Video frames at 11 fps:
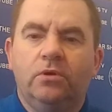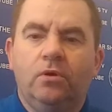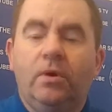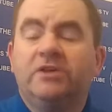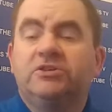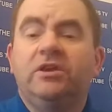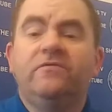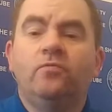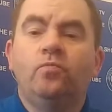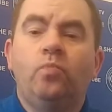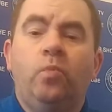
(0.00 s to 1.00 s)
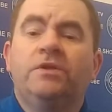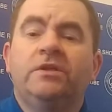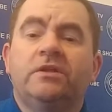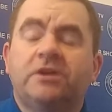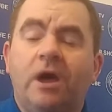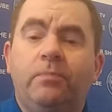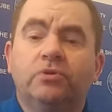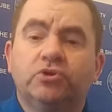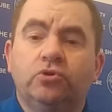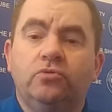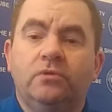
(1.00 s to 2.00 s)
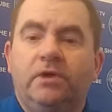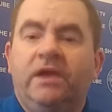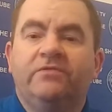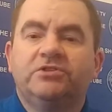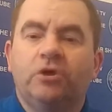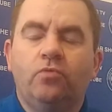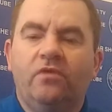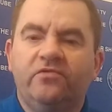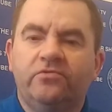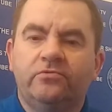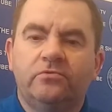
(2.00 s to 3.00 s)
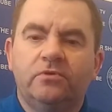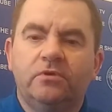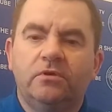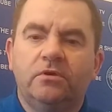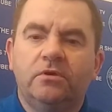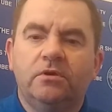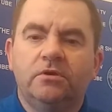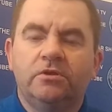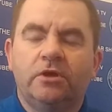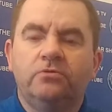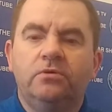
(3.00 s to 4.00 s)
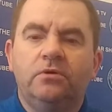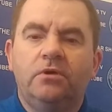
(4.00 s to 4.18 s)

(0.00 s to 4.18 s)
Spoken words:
or actually even winning a cup or two every so often, you know.